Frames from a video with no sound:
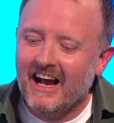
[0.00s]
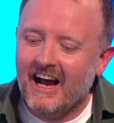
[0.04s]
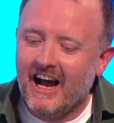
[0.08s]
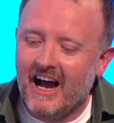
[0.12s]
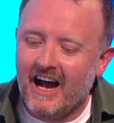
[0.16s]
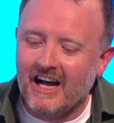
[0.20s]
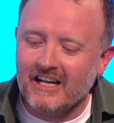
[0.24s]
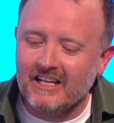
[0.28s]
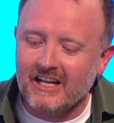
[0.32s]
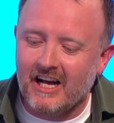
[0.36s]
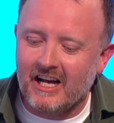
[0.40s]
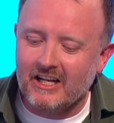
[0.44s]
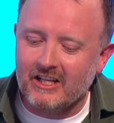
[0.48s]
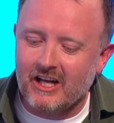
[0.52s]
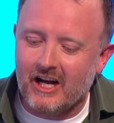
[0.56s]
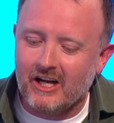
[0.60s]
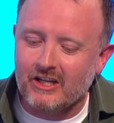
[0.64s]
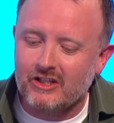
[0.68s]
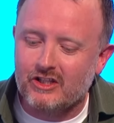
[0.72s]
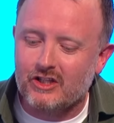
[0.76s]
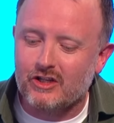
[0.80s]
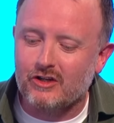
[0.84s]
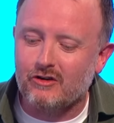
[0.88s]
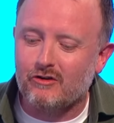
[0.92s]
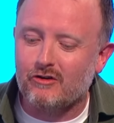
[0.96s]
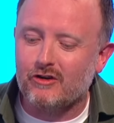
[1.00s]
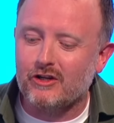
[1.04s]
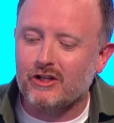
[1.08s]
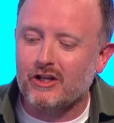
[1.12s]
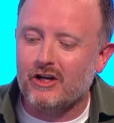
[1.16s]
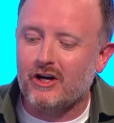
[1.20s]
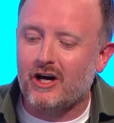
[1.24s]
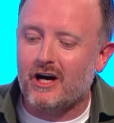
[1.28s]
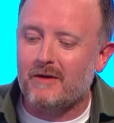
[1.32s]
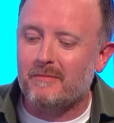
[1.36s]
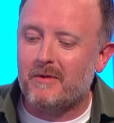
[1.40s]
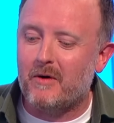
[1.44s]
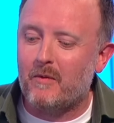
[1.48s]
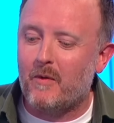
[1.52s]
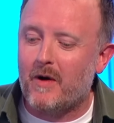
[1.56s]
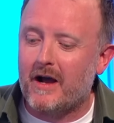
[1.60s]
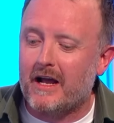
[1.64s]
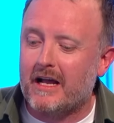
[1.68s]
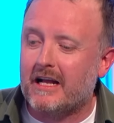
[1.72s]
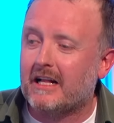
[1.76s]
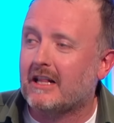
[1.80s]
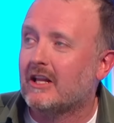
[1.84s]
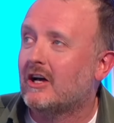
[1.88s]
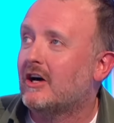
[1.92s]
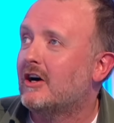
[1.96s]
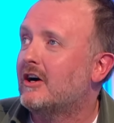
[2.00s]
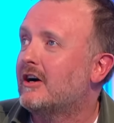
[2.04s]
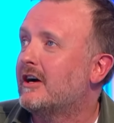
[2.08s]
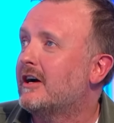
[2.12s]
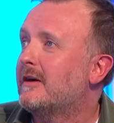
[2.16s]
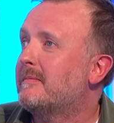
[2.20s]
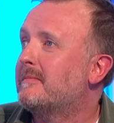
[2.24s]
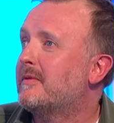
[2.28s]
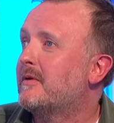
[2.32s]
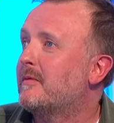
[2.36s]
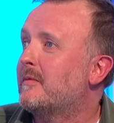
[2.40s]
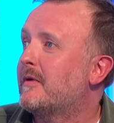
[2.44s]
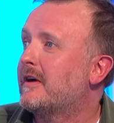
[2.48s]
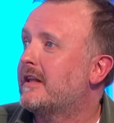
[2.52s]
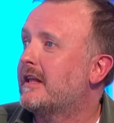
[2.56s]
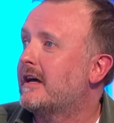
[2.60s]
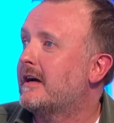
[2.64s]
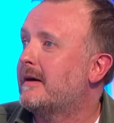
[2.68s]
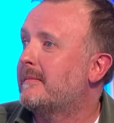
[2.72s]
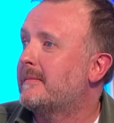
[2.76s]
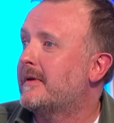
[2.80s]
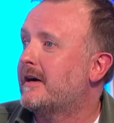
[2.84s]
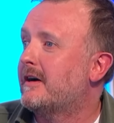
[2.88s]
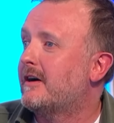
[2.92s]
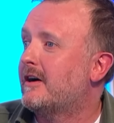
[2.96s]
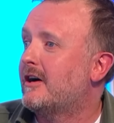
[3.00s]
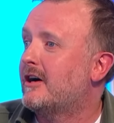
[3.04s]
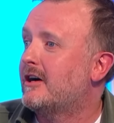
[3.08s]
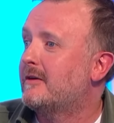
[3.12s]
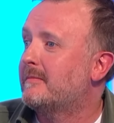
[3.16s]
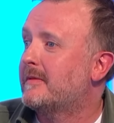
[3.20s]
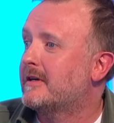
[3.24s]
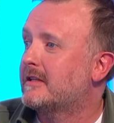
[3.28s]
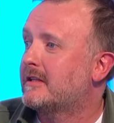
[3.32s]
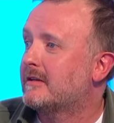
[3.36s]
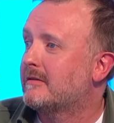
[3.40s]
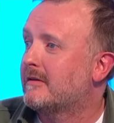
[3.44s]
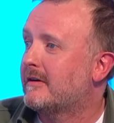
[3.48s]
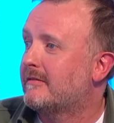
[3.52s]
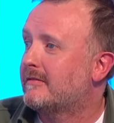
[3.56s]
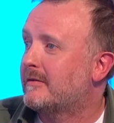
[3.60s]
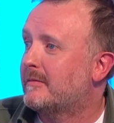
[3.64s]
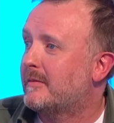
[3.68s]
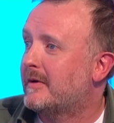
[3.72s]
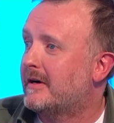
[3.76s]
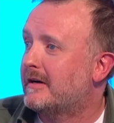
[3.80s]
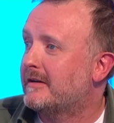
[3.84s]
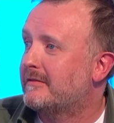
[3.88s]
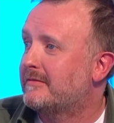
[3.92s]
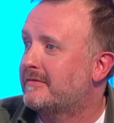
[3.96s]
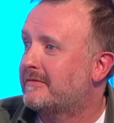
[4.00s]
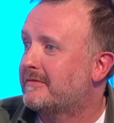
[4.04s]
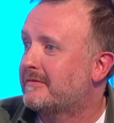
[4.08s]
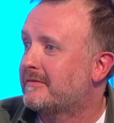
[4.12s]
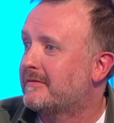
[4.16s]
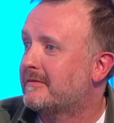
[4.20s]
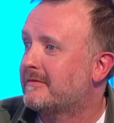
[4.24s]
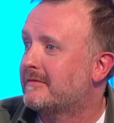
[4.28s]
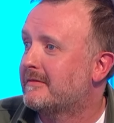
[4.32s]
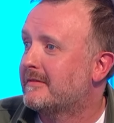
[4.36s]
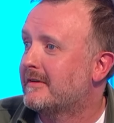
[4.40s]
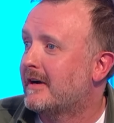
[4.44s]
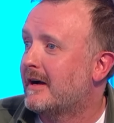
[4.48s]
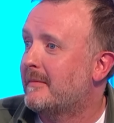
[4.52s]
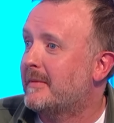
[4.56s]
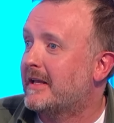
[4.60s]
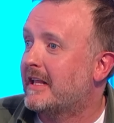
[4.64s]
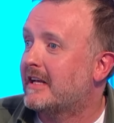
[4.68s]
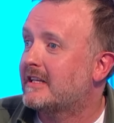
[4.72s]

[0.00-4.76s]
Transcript: I tour a lot. I'm away a lot. But when I'm at home, I do have a wife. I mean,